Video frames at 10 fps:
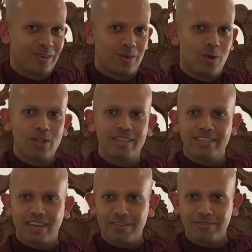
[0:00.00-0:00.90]
All
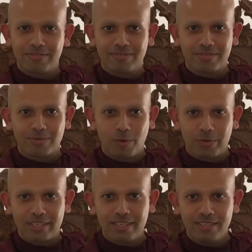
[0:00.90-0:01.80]
this life, what
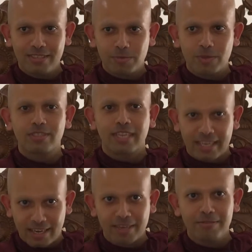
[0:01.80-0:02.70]
we did was
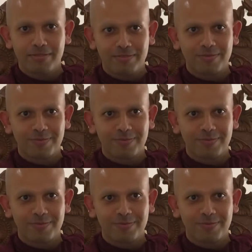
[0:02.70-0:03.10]
staying alive.